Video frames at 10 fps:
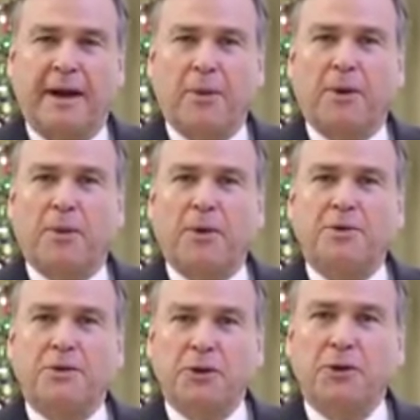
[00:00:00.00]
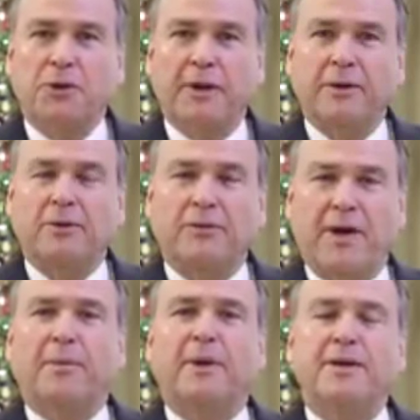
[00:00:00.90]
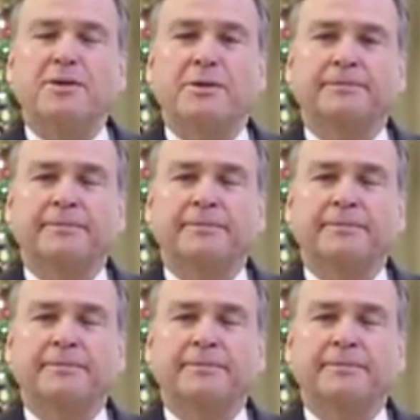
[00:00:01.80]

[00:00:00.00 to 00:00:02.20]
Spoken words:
I want to wish you and your families